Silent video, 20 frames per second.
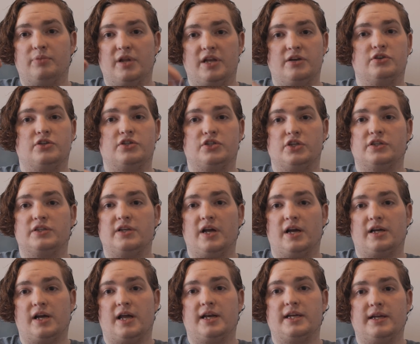Blender's just
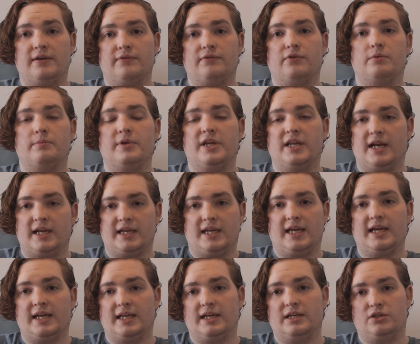not cutting it for me and I
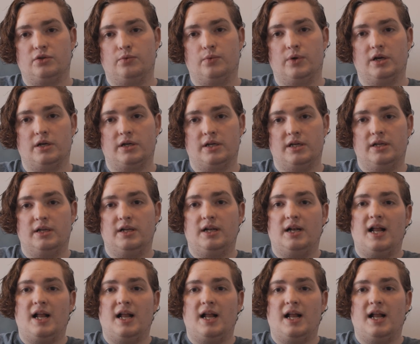can't get it to work,